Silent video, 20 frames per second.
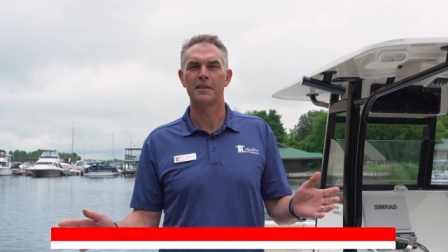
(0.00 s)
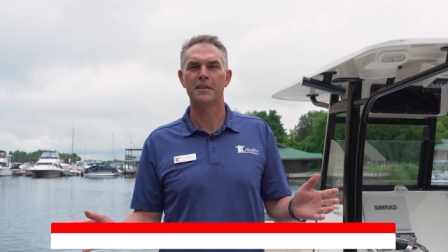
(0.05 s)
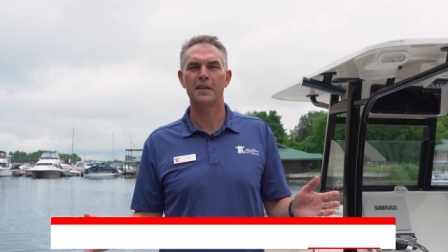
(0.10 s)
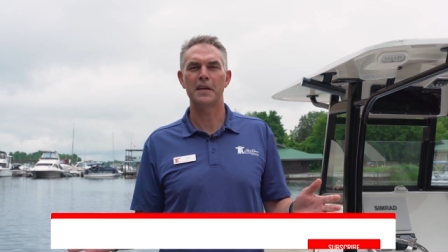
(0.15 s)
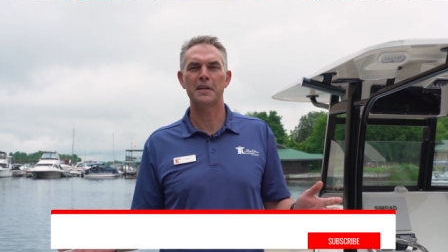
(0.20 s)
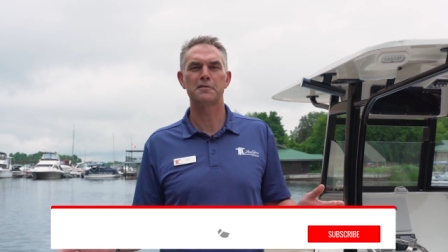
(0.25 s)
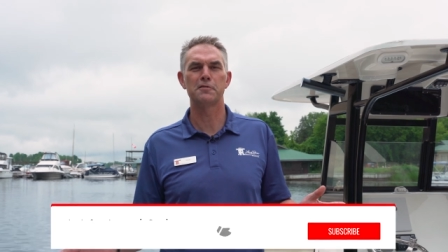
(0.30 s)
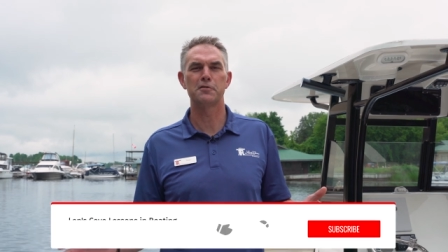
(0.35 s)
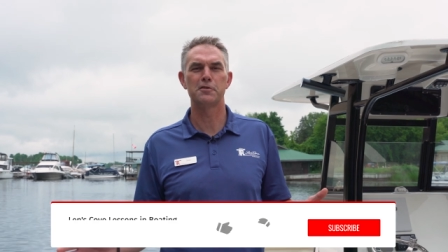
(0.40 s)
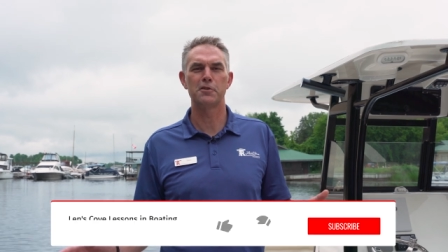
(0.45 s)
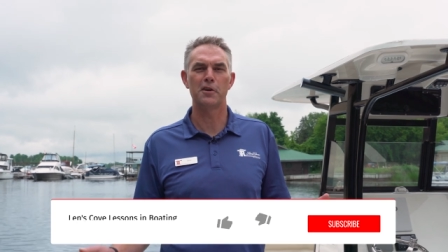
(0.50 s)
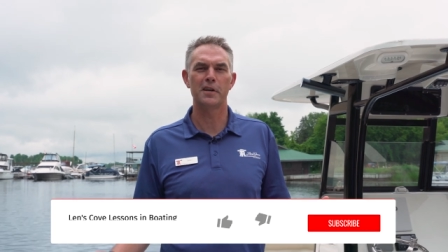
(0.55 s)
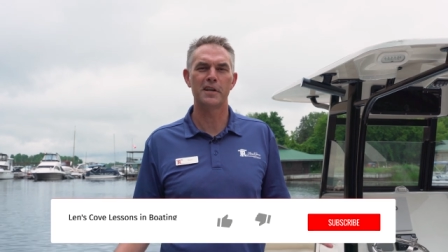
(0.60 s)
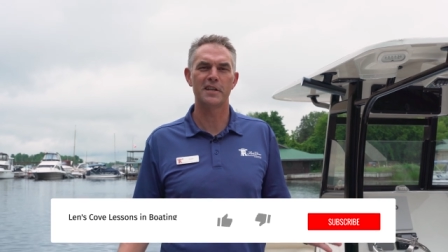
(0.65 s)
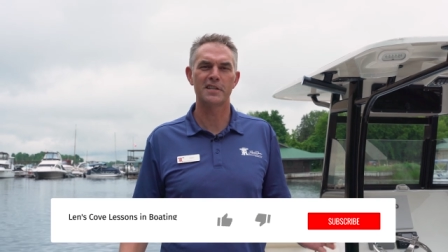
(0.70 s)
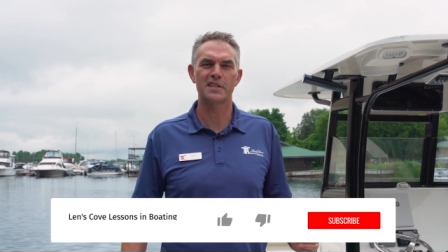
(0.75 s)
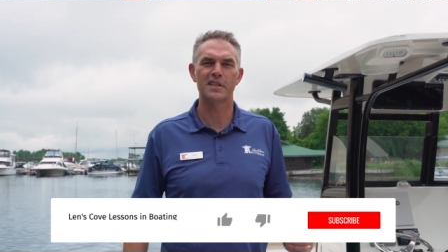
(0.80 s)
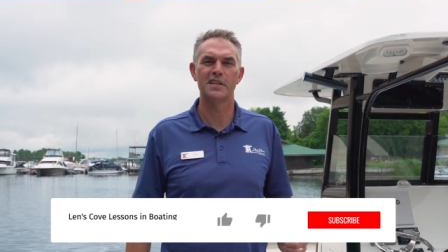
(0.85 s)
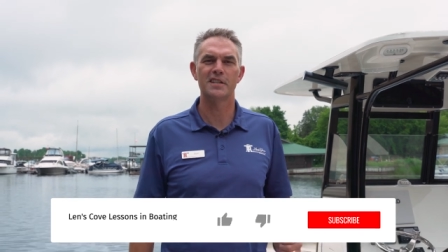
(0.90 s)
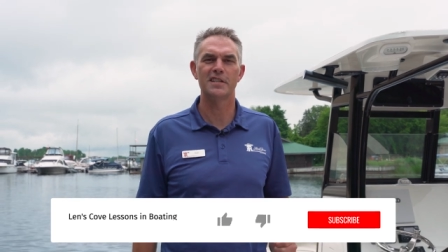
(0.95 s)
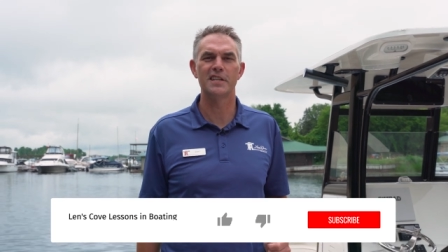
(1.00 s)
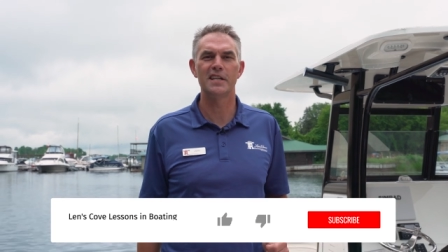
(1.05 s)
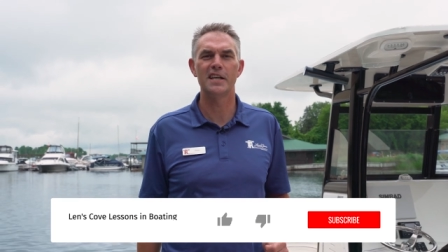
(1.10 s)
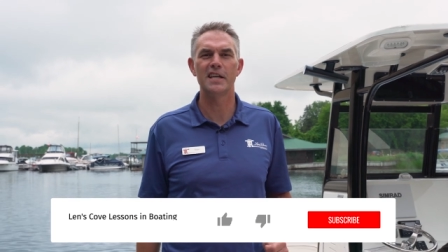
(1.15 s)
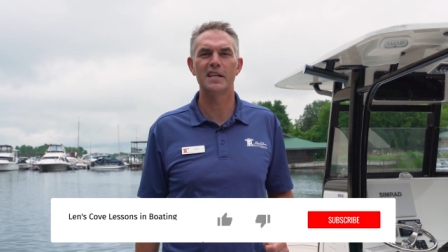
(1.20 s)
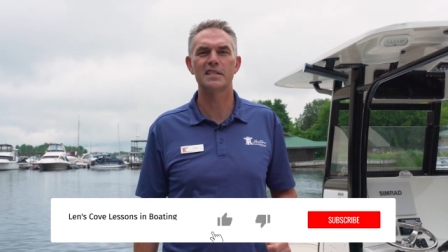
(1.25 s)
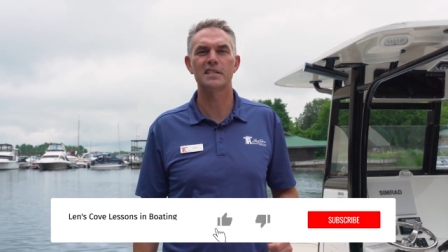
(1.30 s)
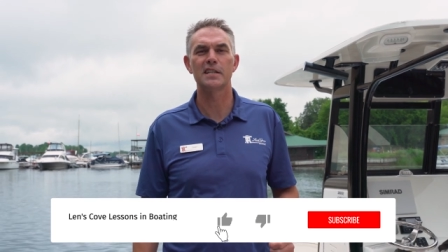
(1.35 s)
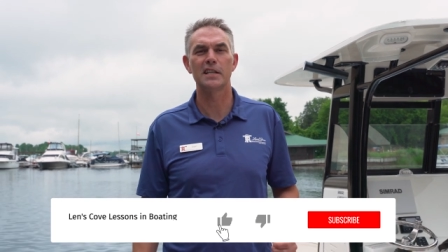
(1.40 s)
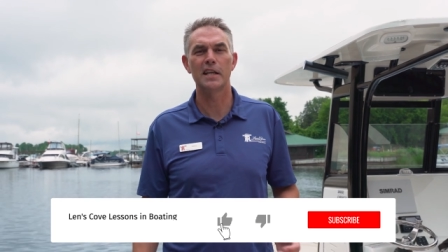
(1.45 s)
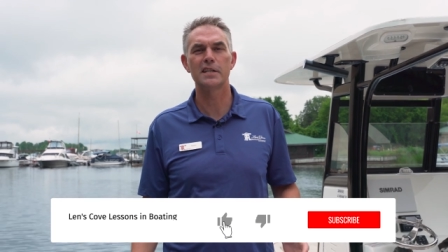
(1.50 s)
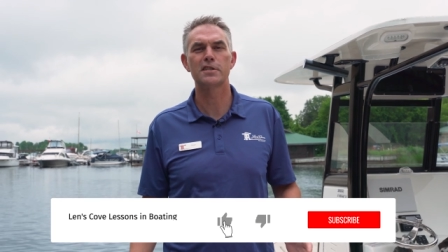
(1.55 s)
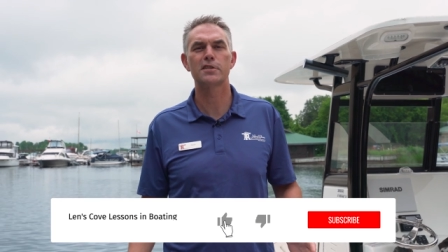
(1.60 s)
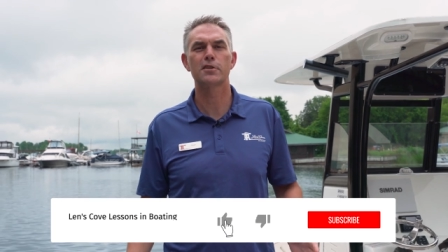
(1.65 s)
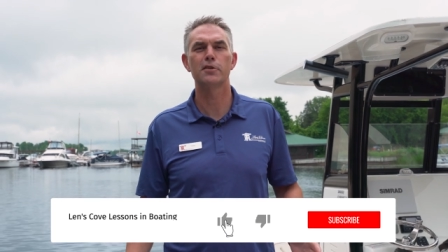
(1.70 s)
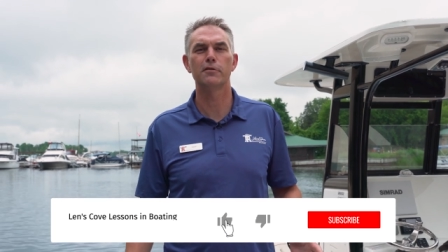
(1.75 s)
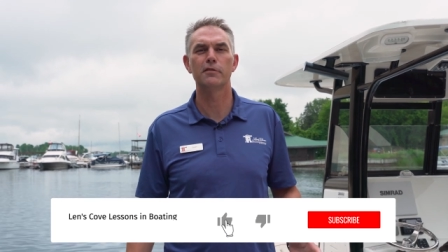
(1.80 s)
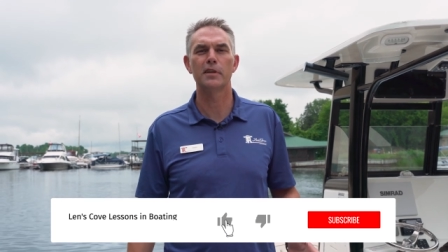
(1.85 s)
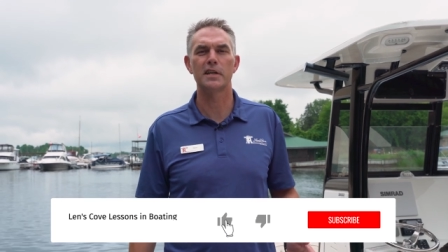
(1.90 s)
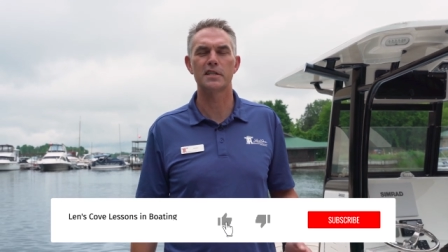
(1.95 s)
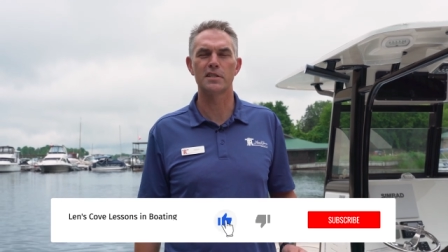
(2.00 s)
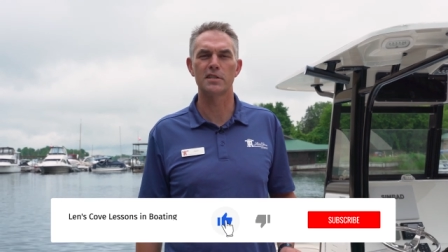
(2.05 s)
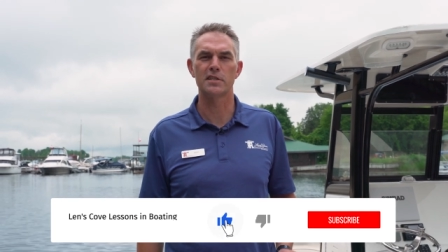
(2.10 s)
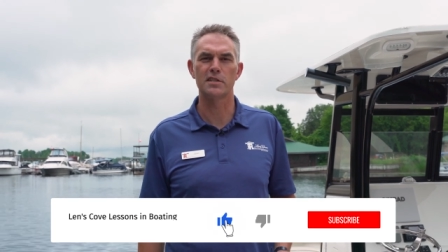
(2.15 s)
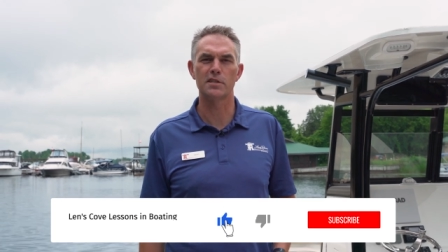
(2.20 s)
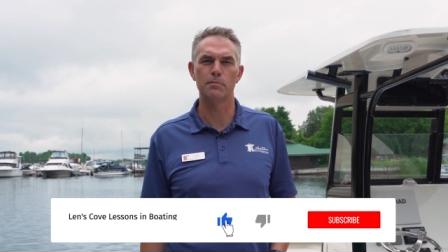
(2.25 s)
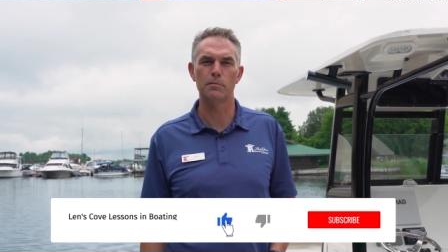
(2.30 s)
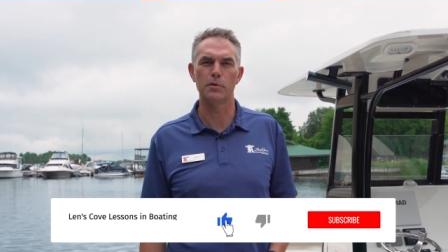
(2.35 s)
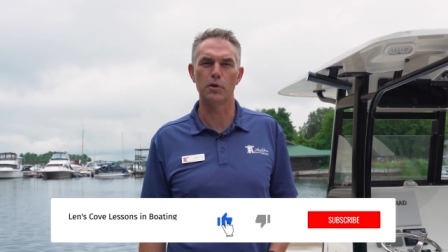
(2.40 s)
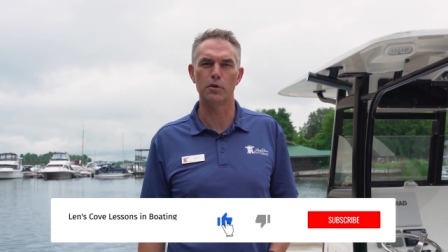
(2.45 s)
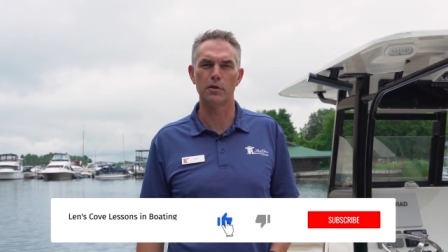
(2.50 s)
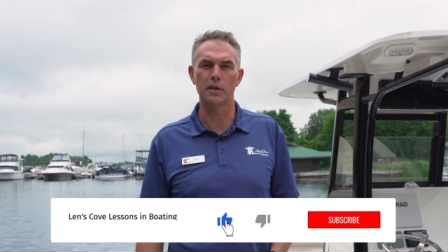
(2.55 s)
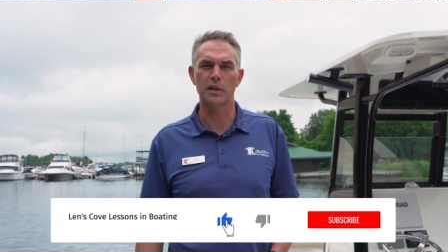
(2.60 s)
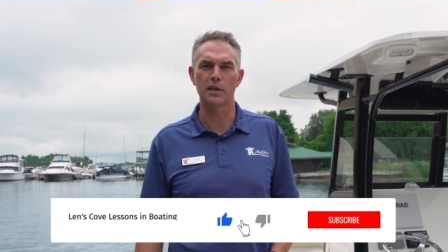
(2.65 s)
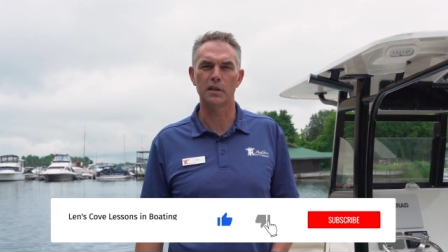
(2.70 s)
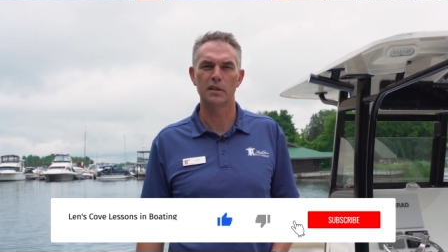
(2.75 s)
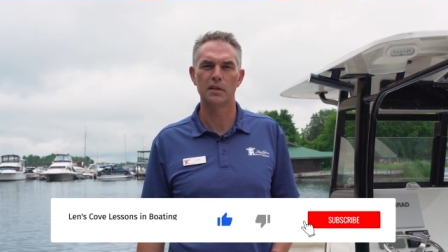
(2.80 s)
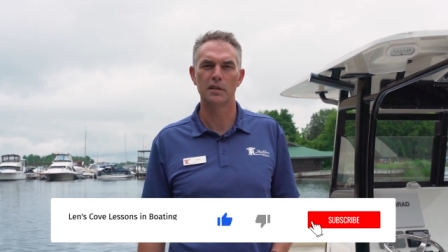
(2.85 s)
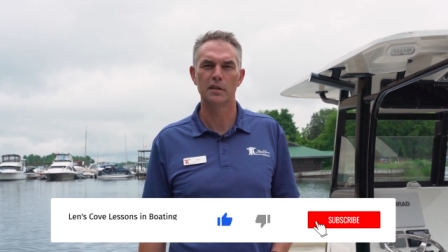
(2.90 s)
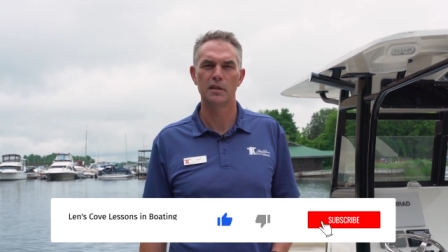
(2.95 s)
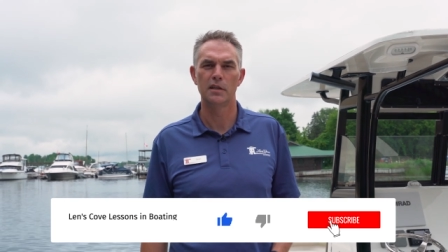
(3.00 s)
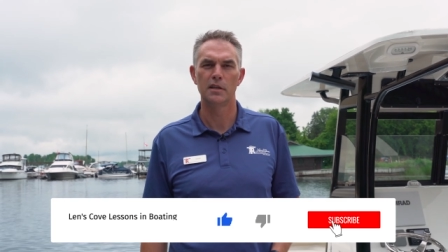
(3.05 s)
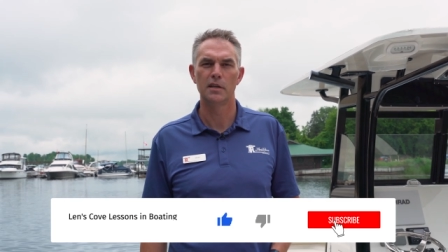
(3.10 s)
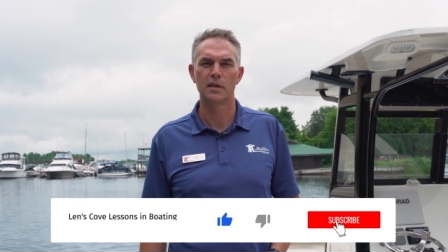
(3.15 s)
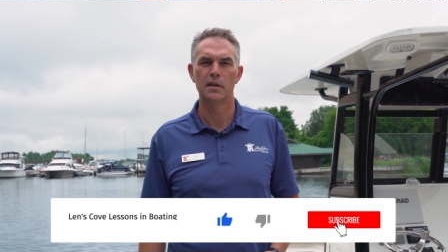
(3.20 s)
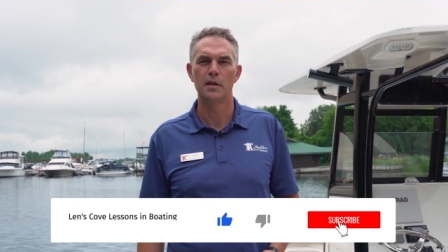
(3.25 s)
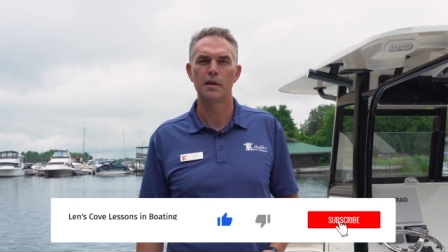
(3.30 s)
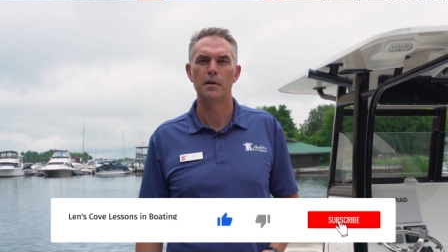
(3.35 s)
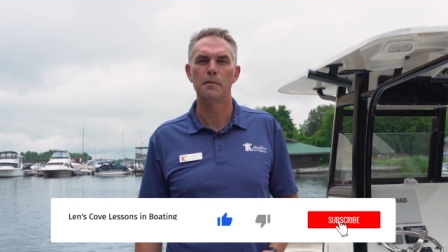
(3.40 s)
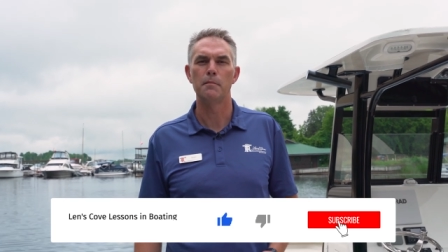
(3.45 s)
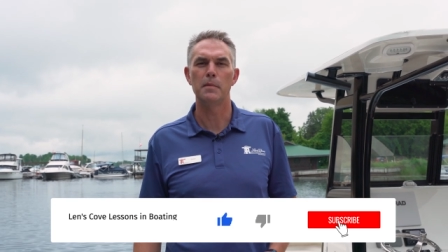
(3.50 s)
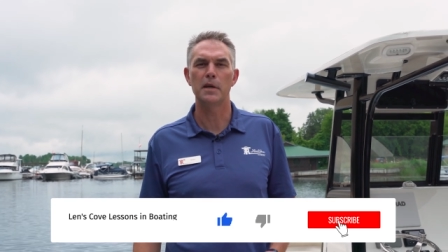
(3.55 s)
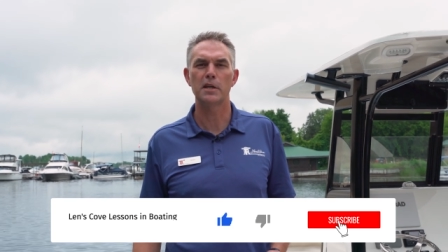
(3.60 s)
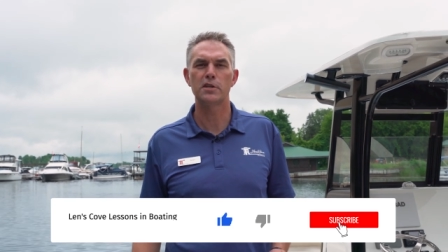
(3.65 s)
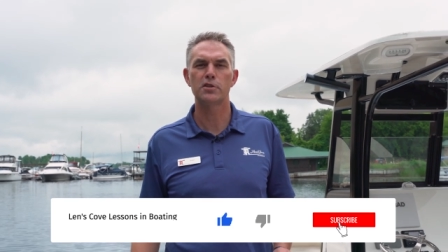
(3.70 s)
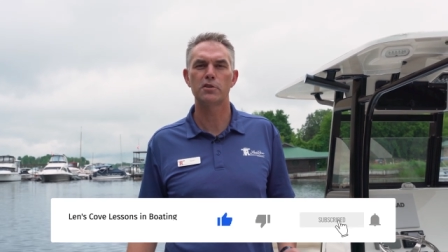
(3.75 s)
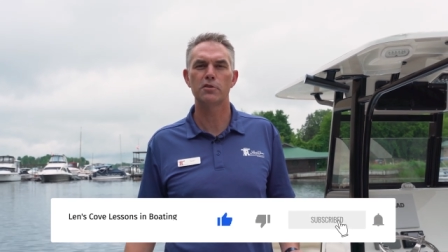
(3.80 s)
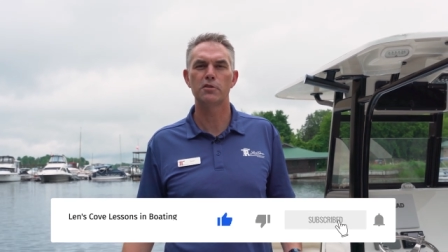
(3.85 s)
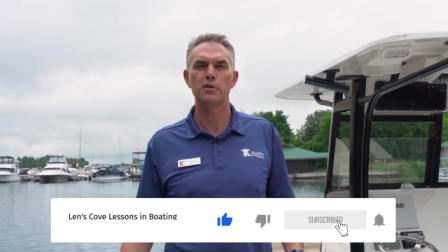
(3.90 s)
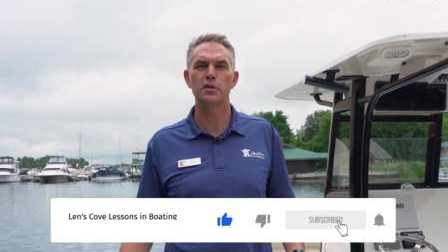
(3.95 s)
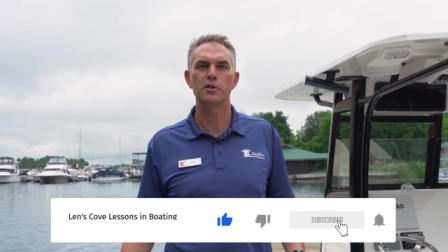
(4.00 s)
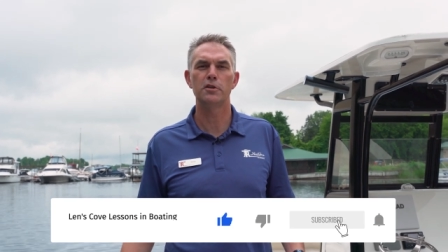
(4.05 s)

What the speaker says: Thanks for joining us on today's Lens Cove Lessons in Boating. Make sure